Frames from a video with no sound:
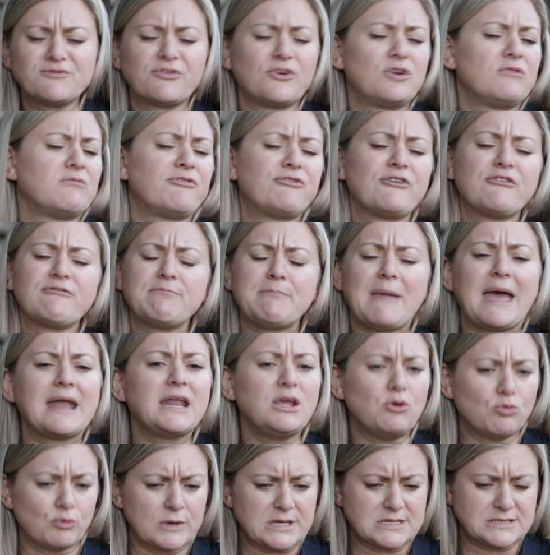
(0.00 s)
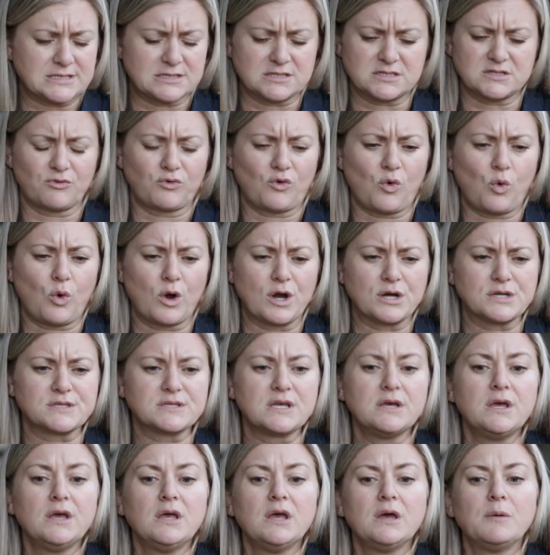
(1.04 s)
for many reasons, of course,
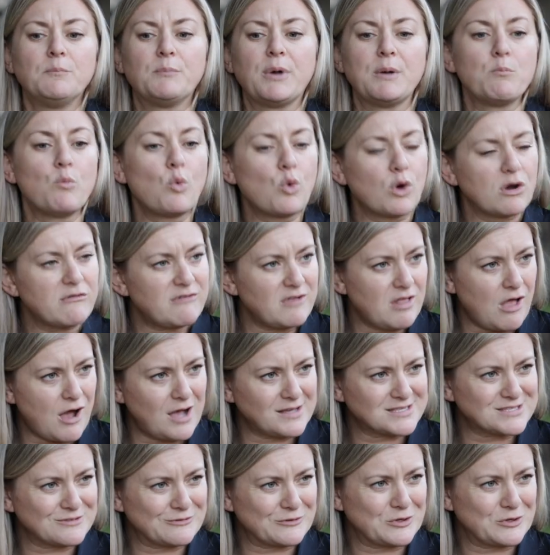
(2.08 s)
but more of a loss of